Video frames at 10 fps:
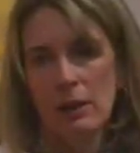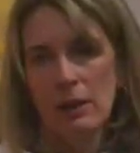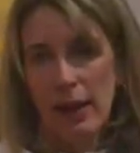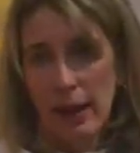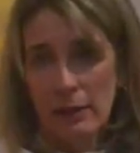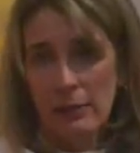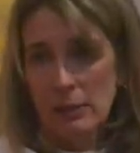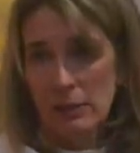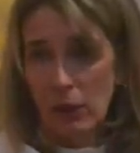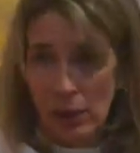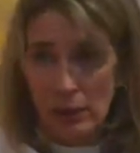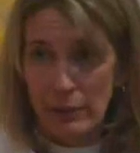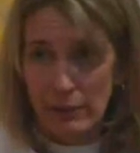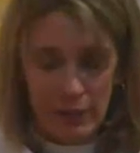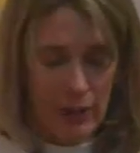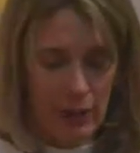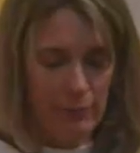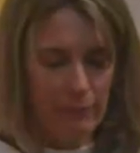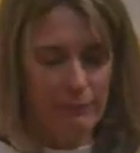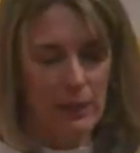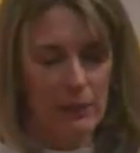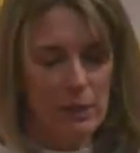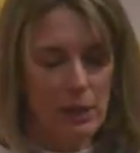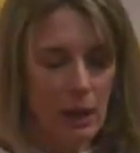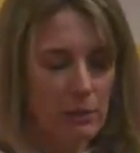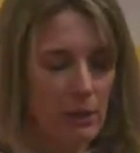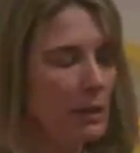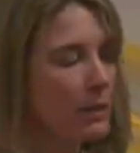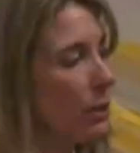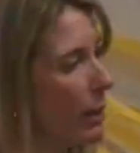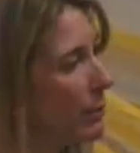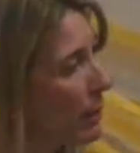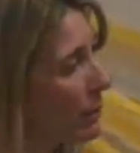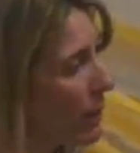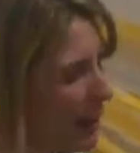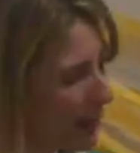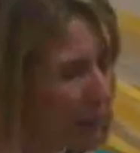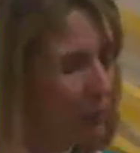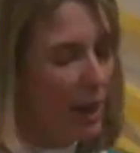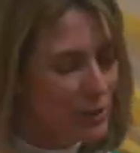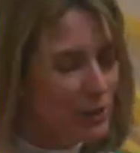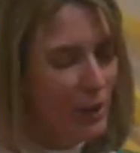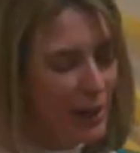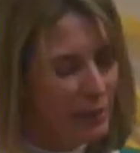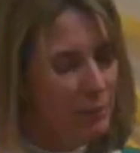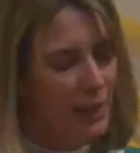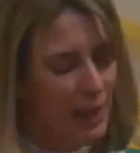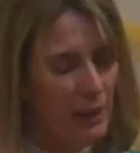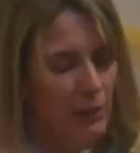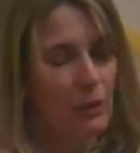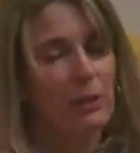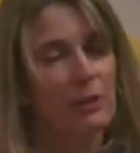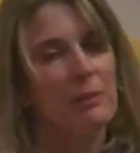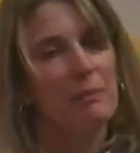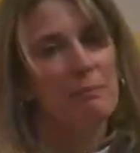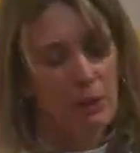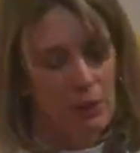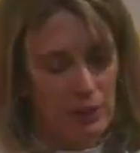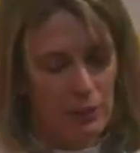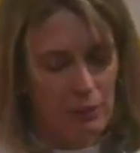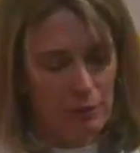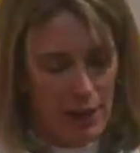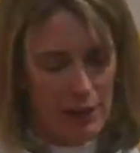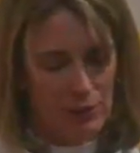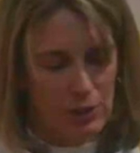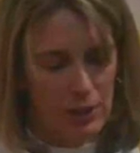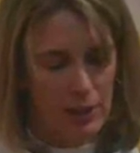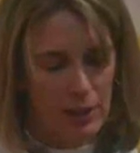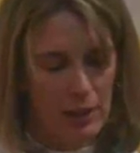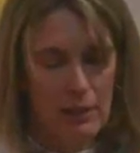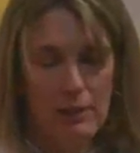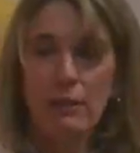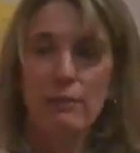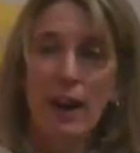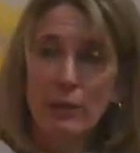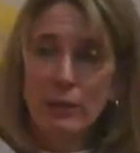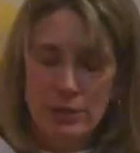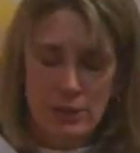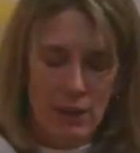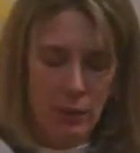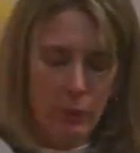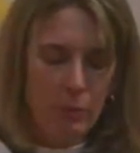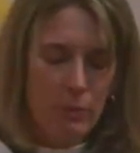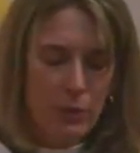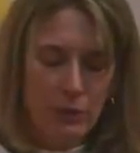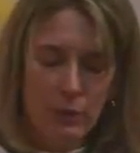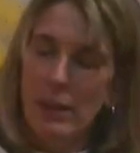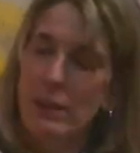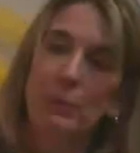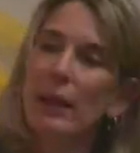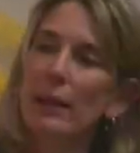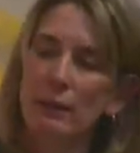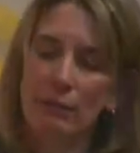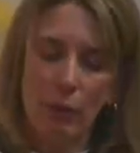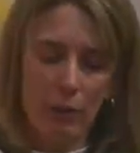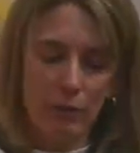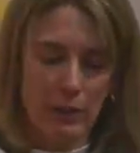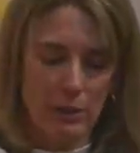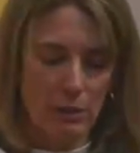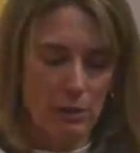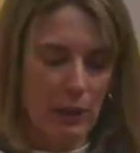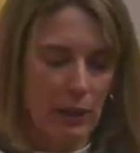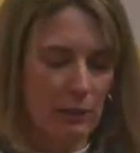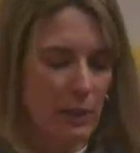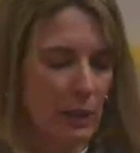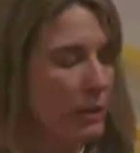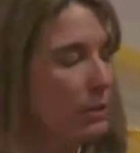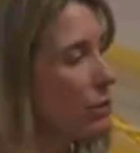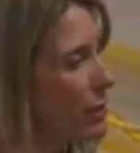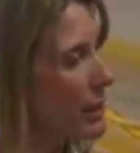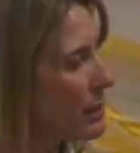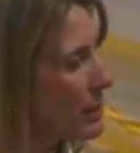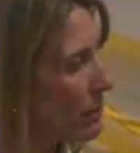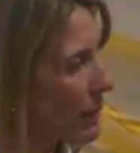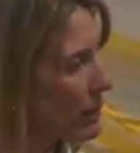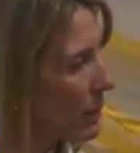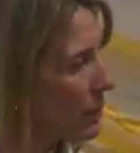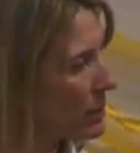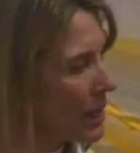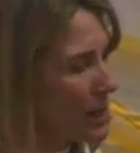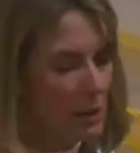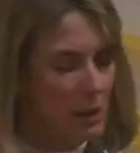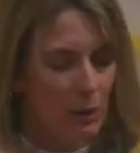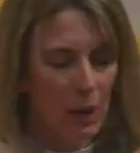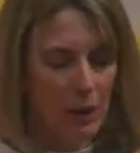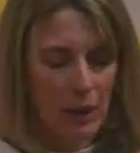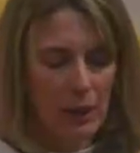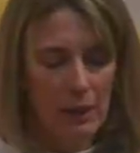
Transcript: and olive farm. It was called Rancho El Milagro, Miracle Ranch. The founders of it were moved by the plight of orphans who lived on the streets in Mexico City and Tijuana,